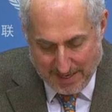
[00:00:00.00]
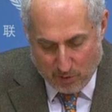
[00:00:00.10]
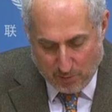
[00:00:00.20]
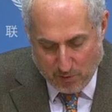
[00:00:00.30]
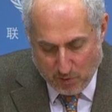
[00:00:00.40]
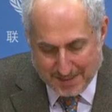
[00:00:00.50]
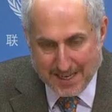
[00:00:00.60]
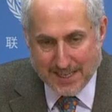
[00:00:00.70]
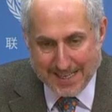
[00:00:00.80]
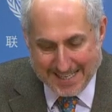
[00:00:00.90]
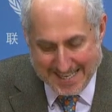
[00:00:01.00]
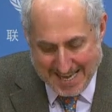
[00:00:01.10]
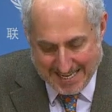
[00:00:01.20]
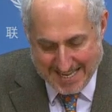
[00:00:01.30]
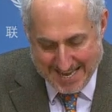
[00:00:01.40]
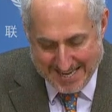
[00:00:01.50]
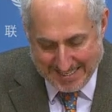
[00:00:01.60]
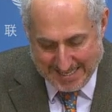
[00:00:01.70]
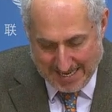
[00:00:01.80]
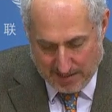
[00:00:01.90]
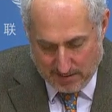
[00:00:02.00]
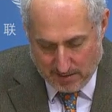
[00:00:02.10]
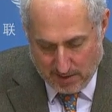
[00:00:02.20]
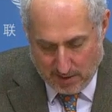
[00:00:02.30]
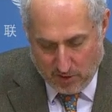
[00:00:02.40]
it will mutate again and again.